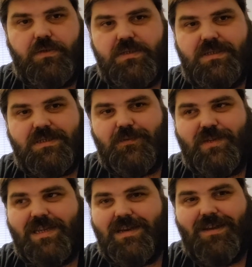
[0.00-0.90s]
Just because someone
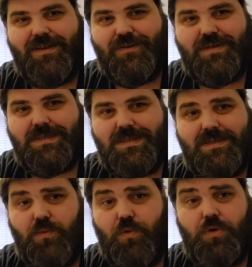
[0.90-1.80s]
had a light on inside
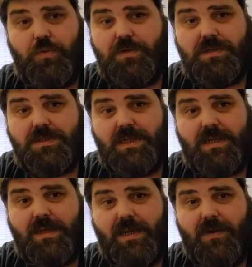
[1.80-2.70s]
the wall wouldn't
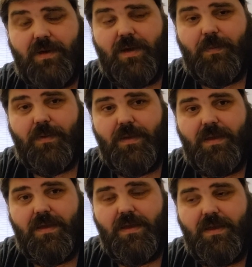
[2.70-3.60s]
suddenly glow up.
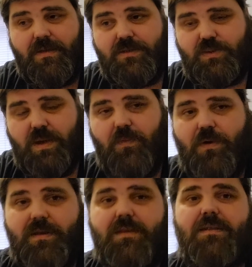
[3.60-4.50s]
So I
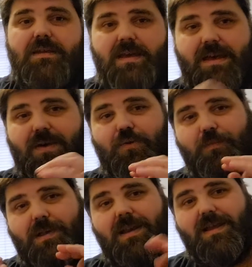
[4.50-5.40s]
want
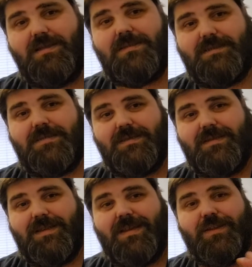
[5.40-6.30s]
my lights
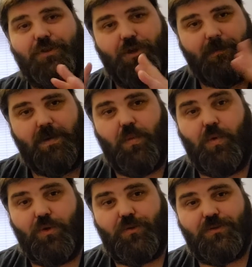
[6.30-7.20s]
lit, not my
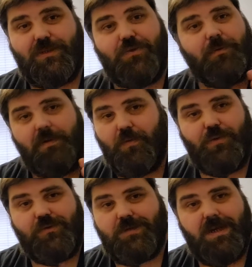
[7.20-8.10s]
walls. I don't want my
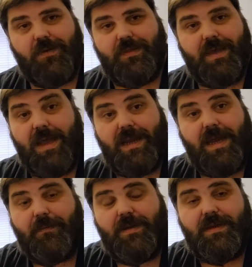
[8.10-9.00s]
walls glowing. That ain't
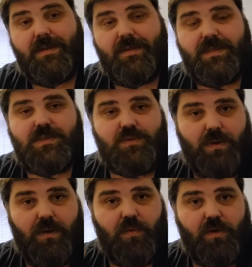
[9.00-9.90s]
happening, and that's
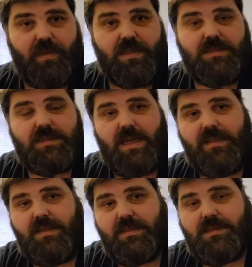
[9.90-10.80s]
why I will be
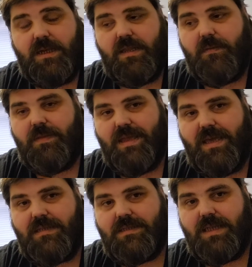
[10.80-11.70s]
insulating the inside of them if that
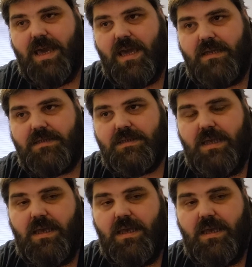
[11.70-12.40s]
is the case.